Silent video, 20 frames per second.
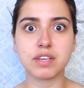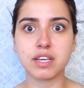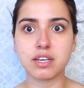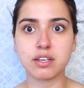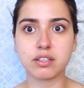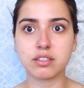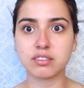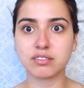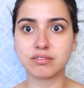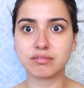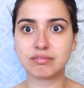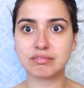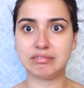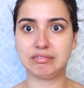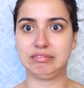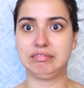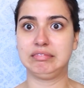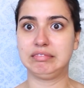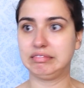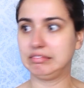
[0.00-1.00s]
feel
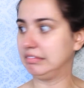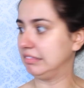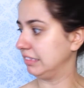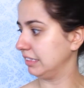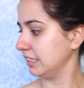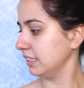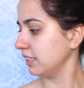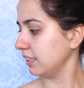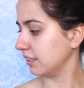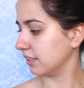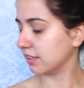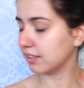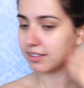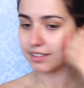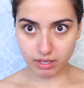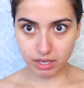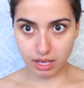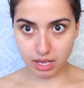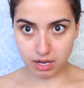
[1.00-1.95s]
ugh.